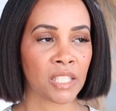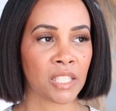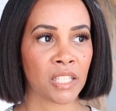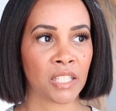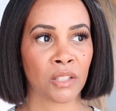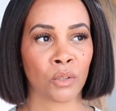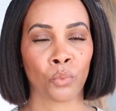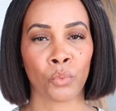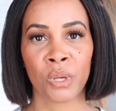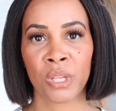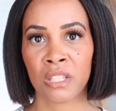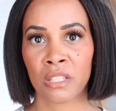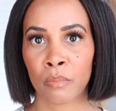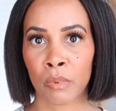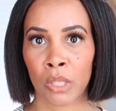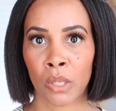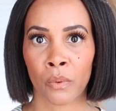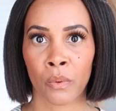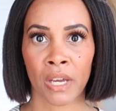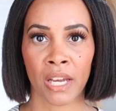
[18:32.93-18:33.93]
in the wind's
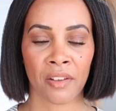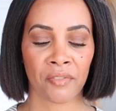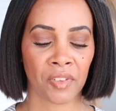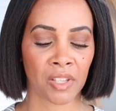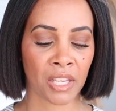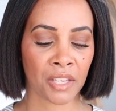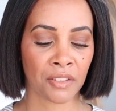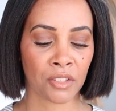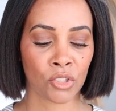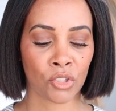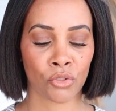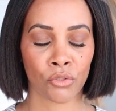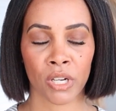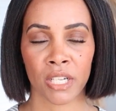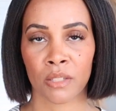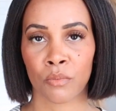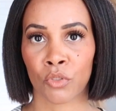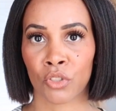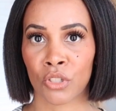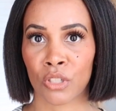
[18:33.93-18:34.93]
blowing, I feel like the
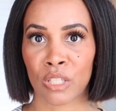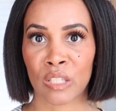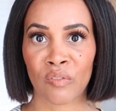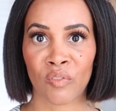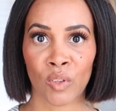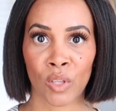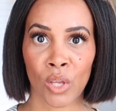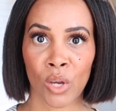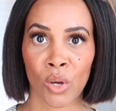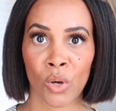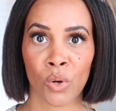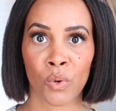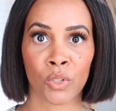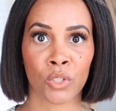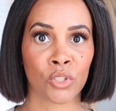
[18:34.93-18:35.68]
dress will just flow.